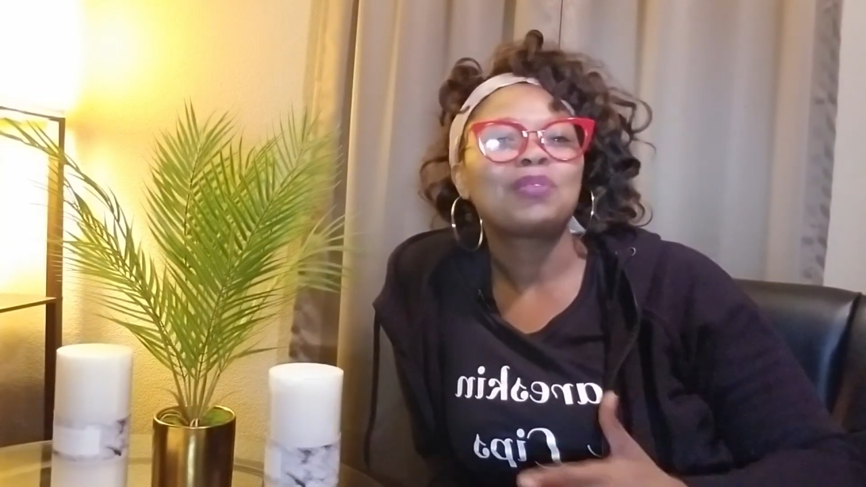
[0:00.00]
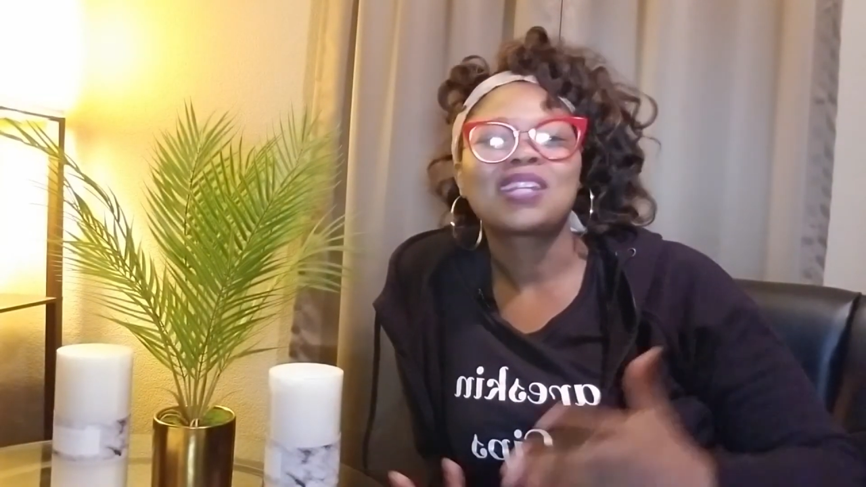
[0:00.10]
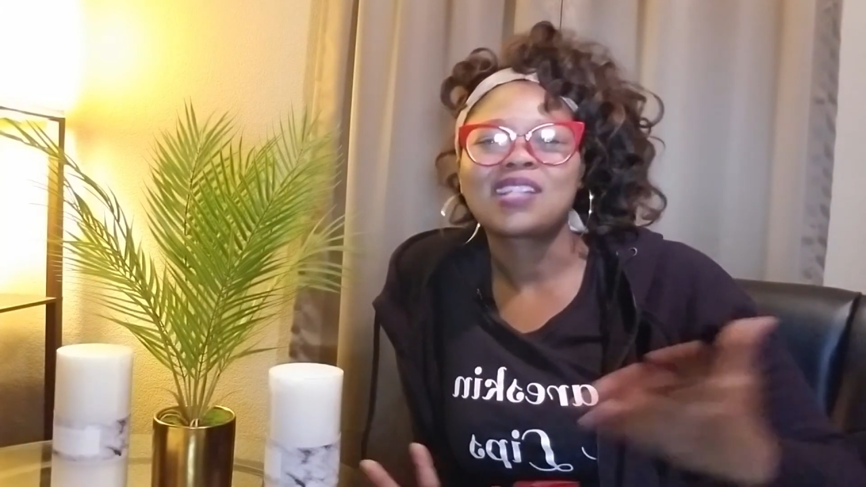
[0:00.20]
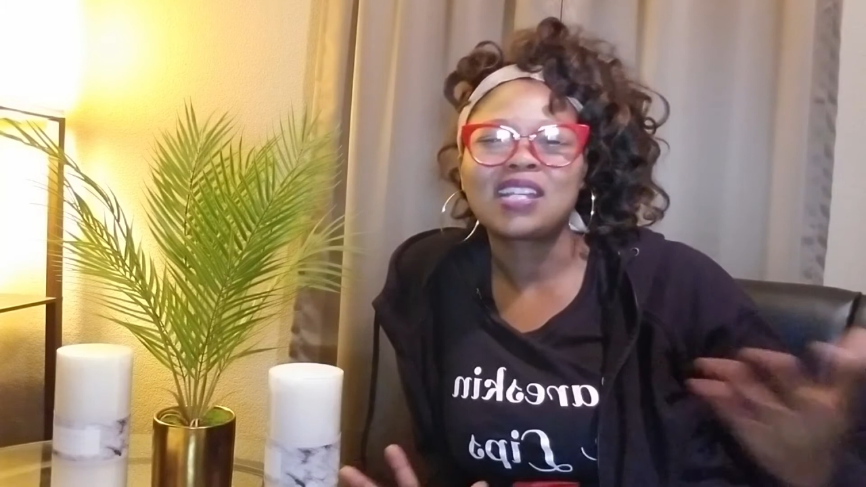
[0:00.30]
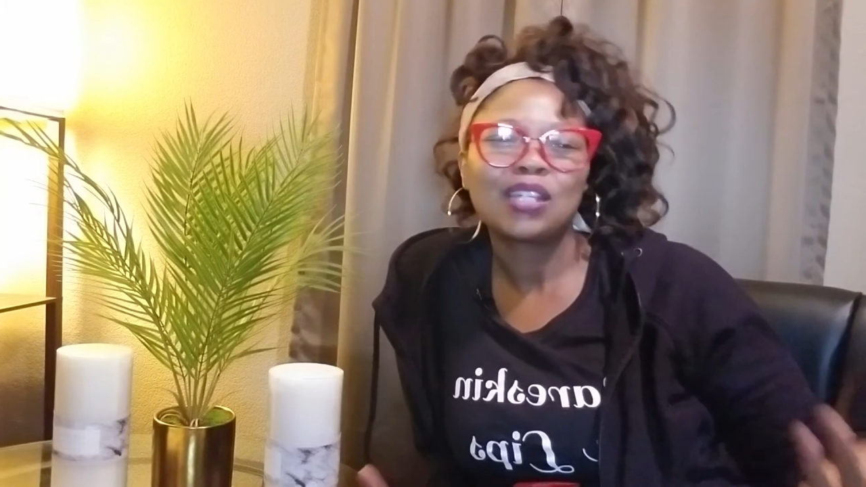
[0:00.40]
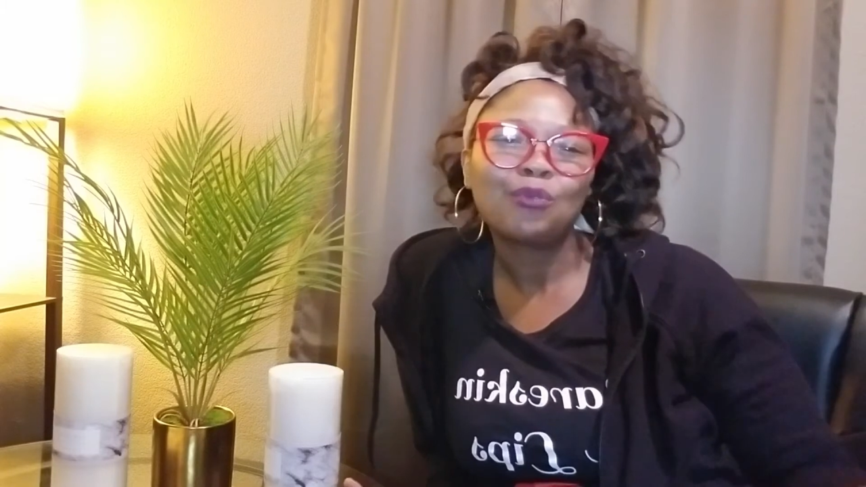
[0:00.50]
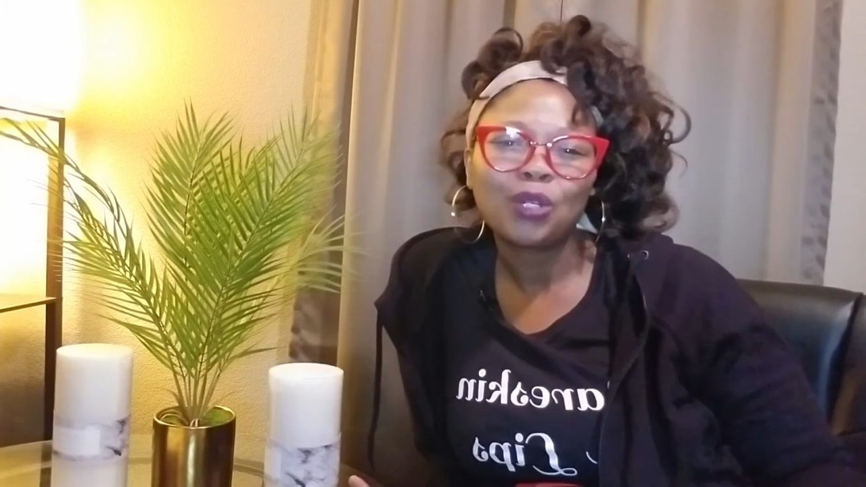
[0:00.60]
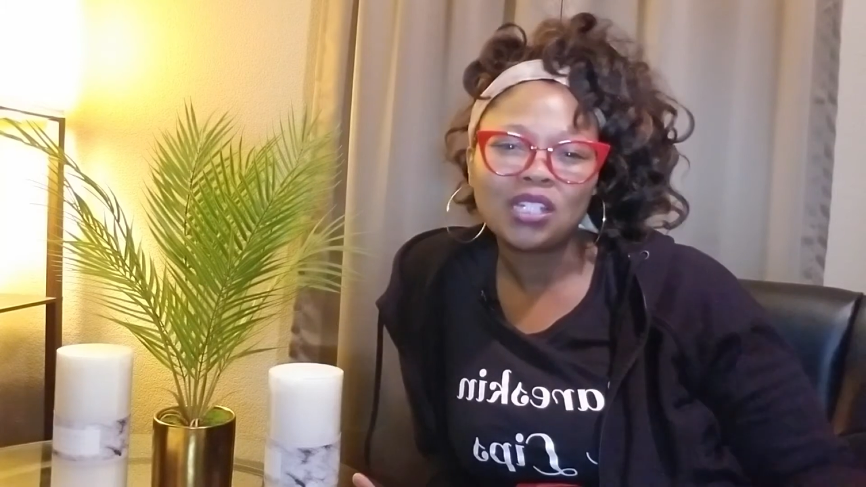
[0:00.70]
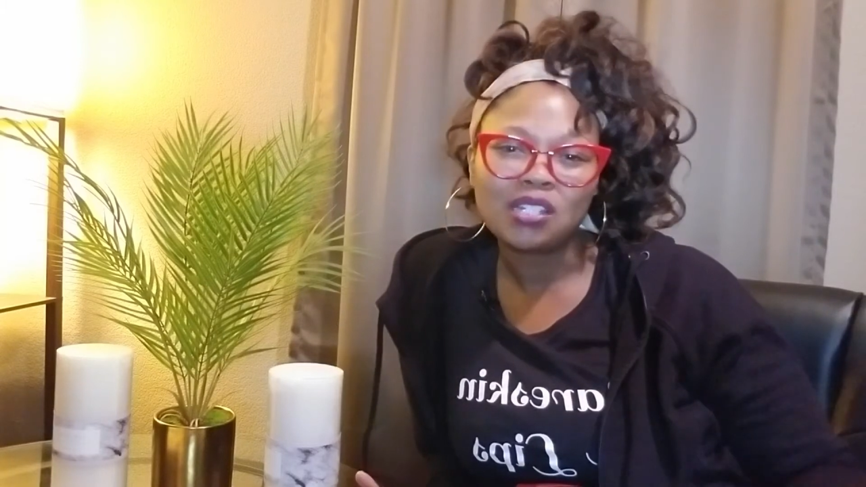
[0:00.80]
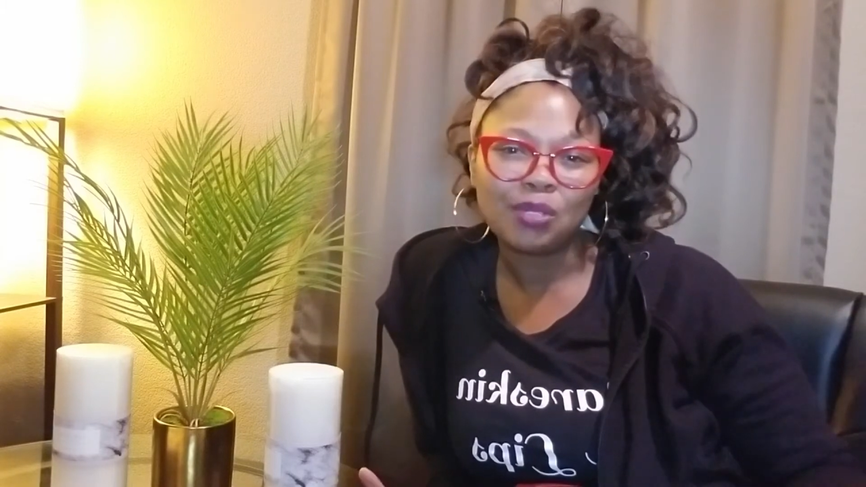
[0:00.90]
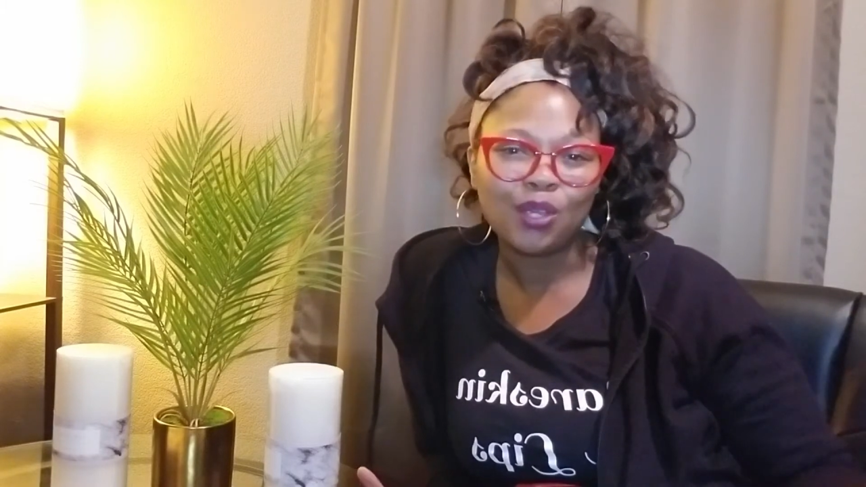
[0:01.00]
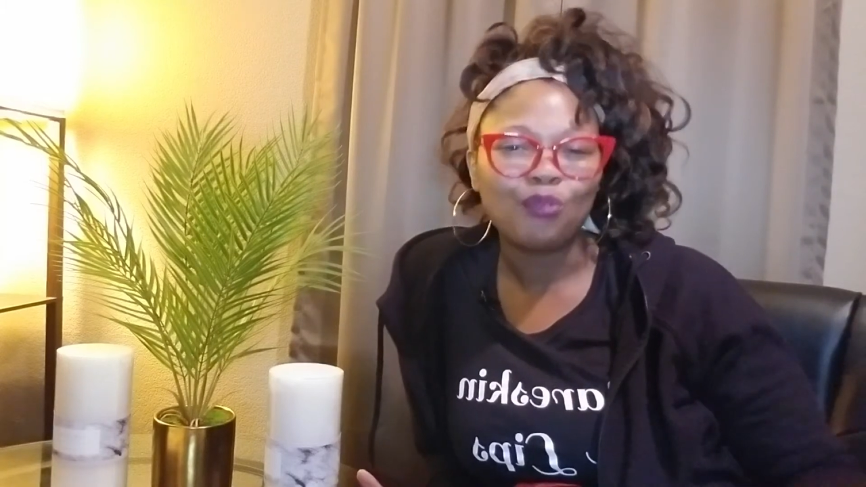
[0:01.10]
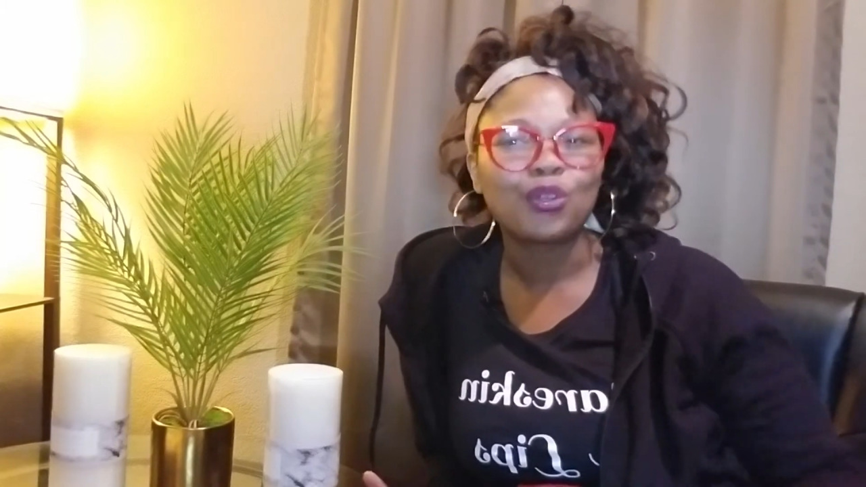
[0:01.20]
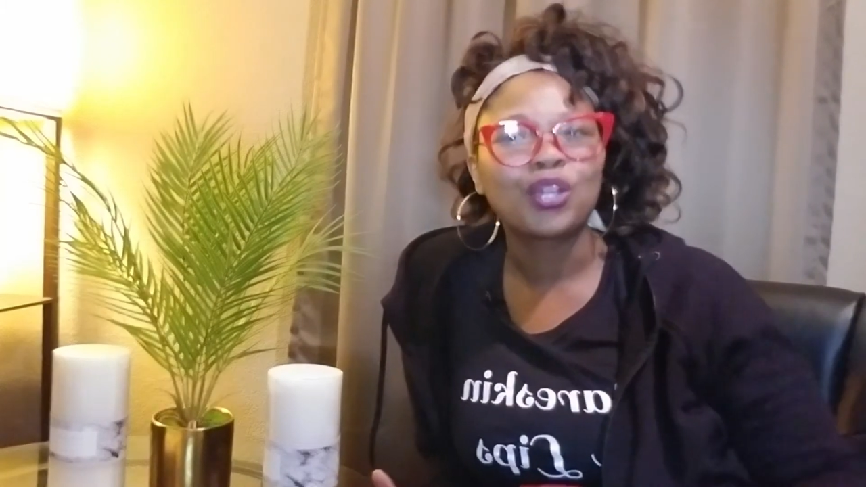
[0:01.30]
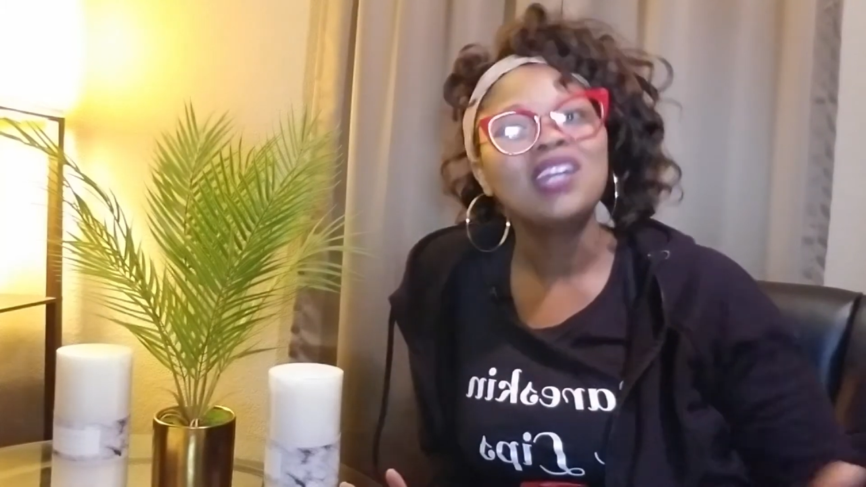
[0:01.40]
because i didn't want it to be
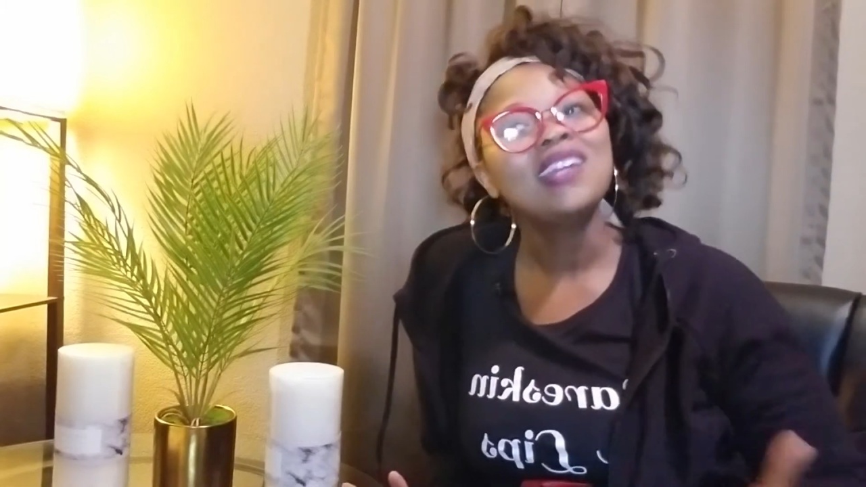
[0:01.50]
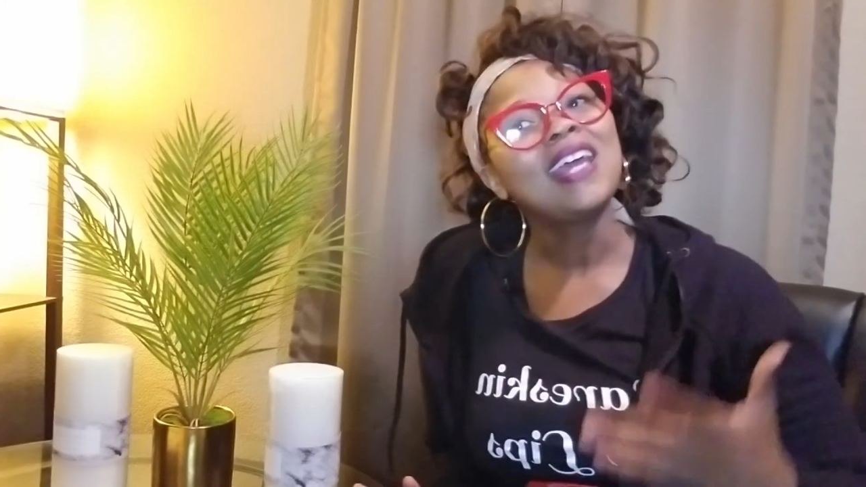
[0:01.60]
over